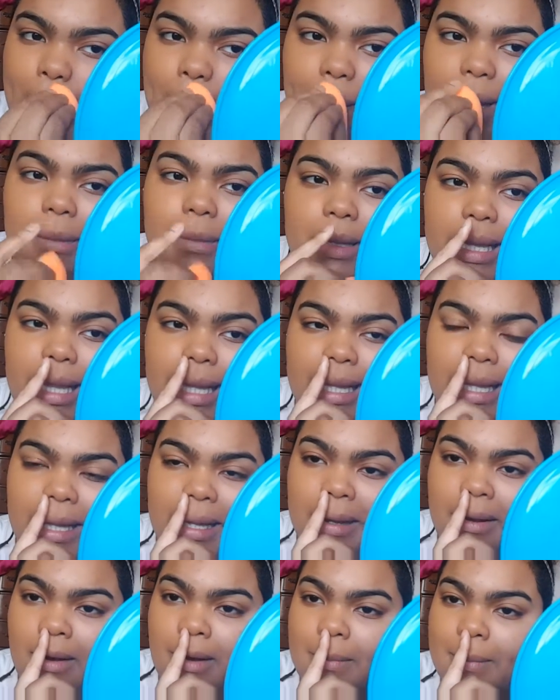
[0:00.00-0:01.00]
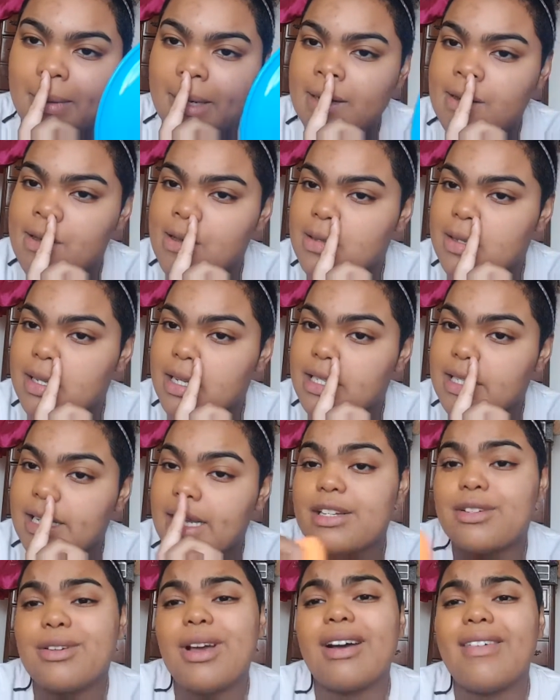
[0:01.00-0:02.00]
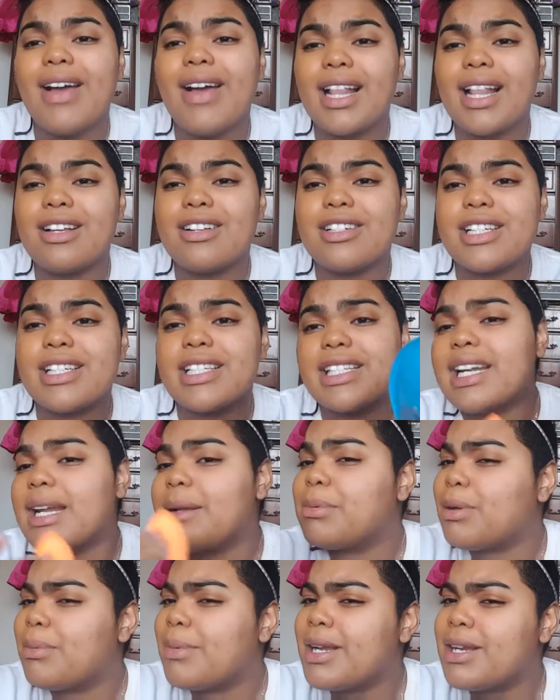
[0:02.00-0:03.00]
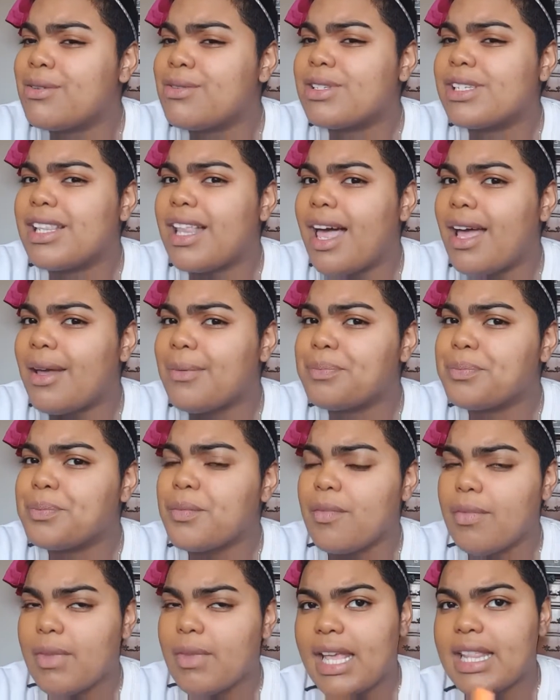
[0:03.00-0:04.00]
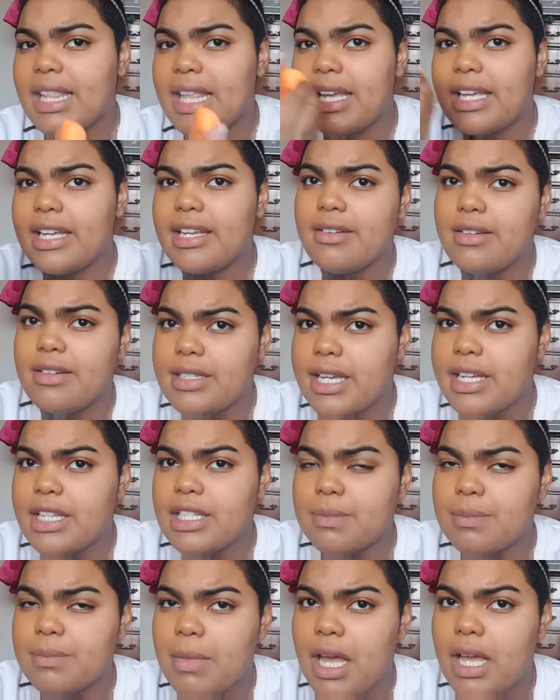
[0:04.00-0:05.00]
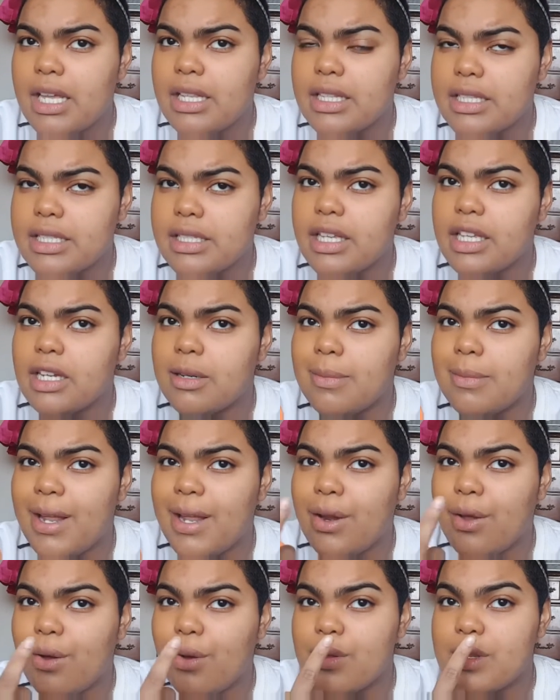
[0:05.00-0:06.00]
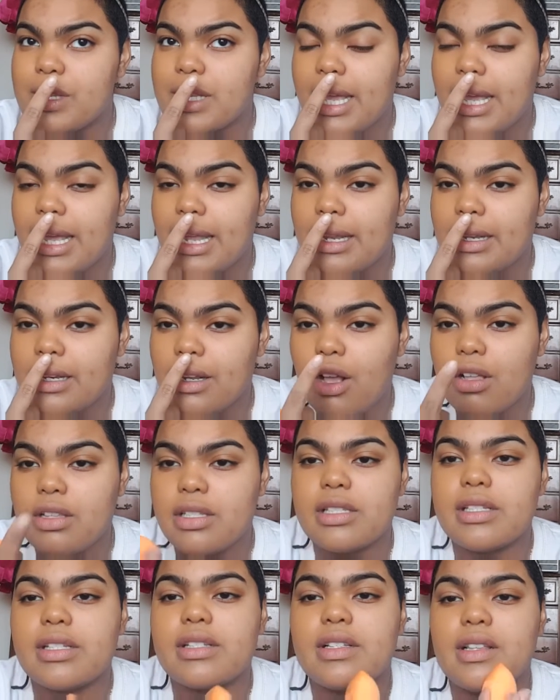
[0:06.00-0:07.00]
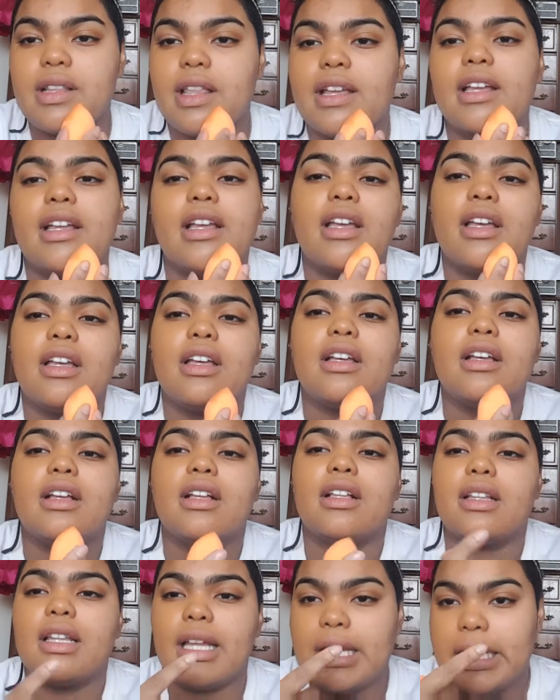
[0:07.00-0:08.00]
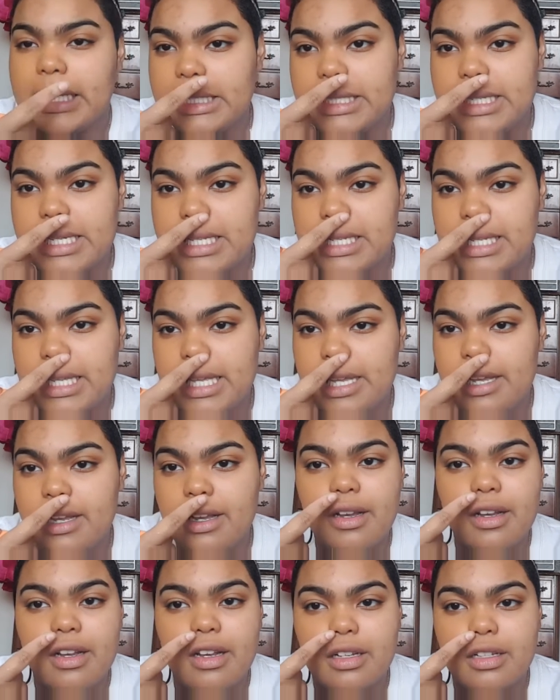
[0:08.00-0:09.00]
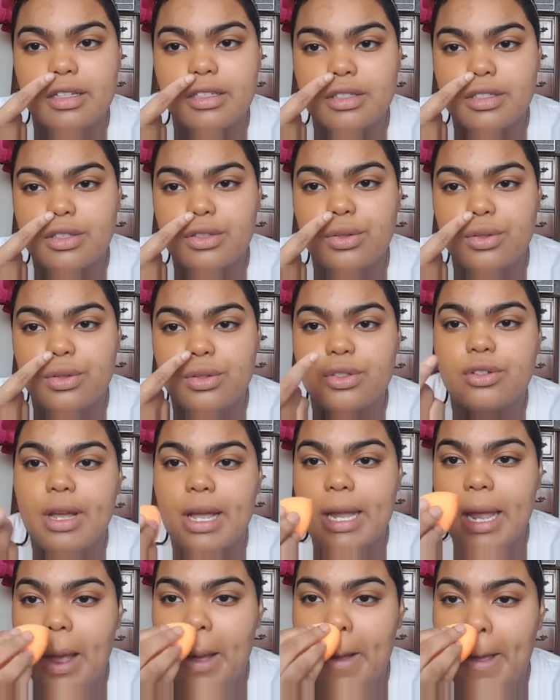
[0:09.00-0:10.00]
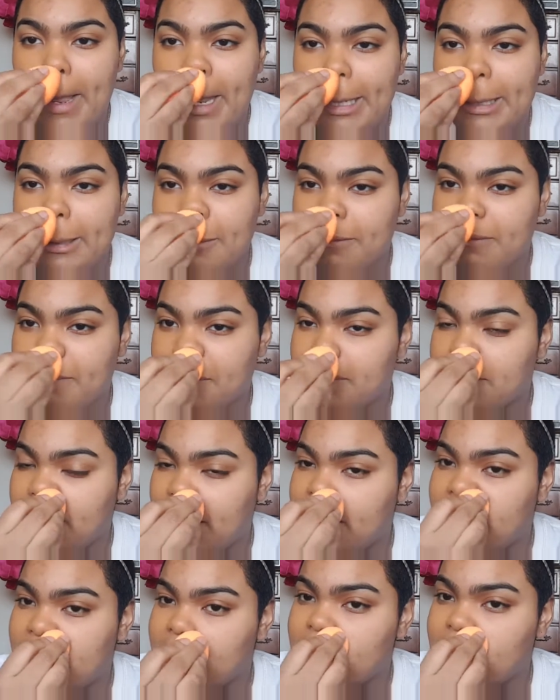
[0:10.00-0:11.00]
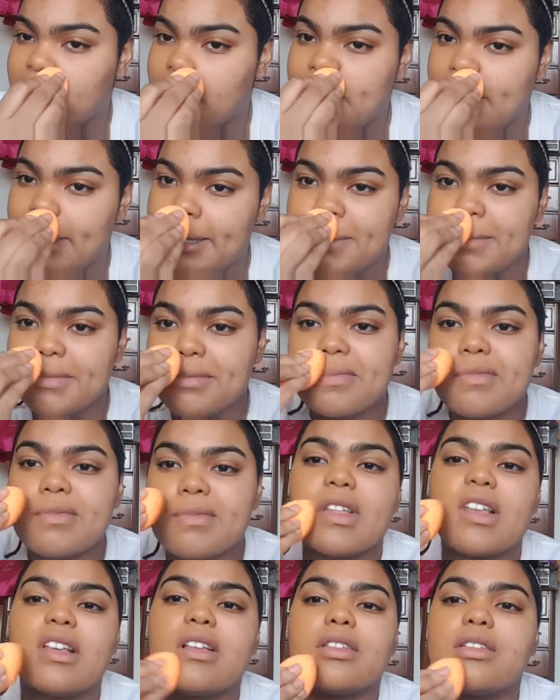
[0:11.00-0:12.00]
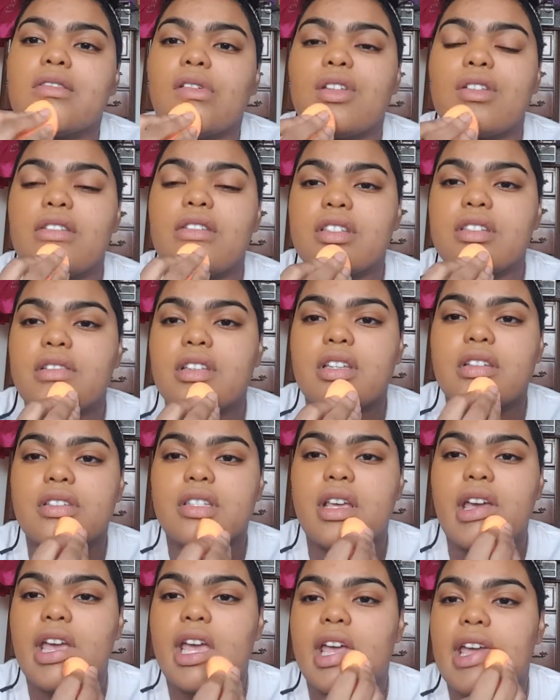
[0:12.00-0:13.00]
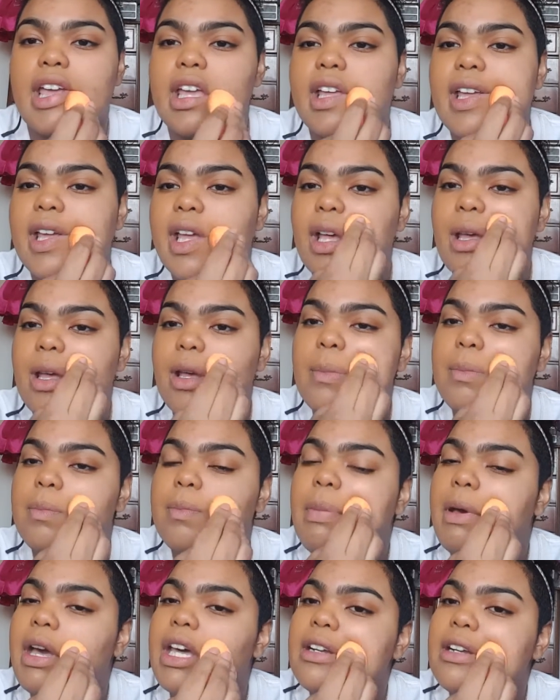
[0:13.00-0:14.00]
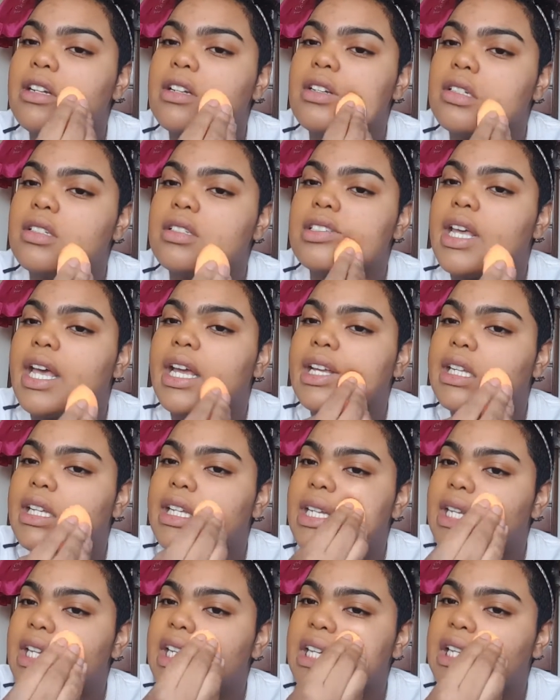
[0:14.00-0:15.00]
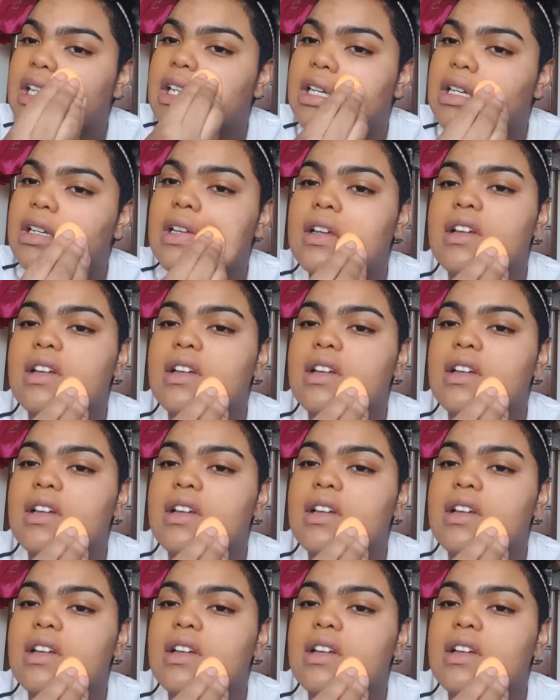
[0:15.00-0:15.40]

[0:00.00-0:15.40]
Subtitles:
maybe like here on my nose because I do have allergies and I blow my nose a lot and that irritates the skin on my nose and causes it to like just here to dry out and flake a little bit. So this is a better technique